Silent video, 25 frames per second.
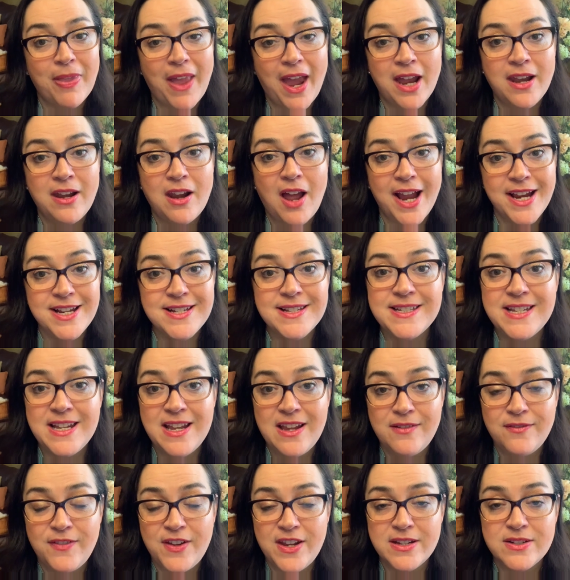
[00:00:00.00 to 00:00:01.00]
And
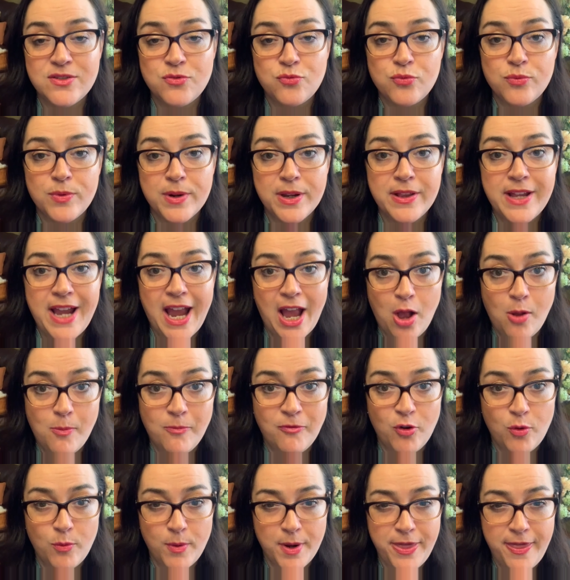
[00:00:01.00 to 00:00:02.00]
ICEV is really
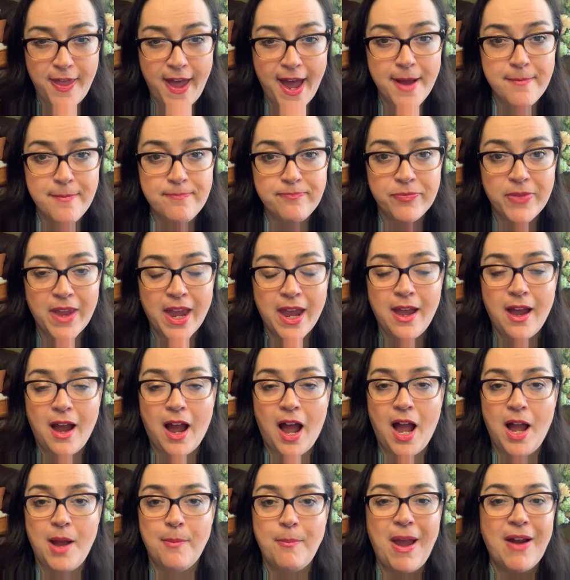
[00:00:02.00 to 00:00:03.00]
helpful with that.
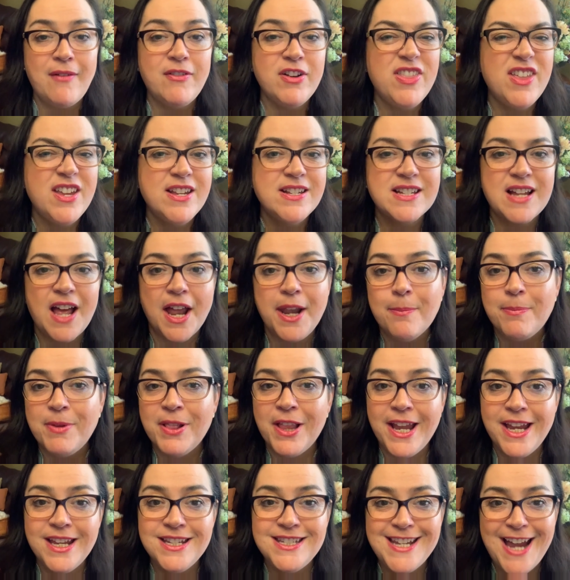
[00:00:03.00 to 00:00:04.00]
Everything's kind of
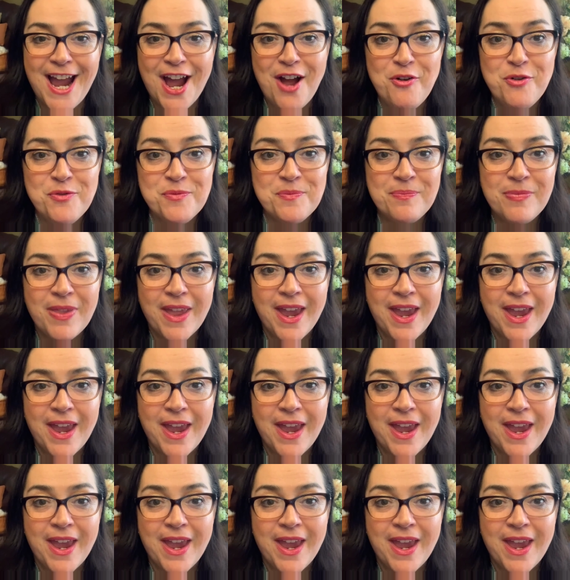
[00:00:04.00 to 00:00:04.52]
planned out.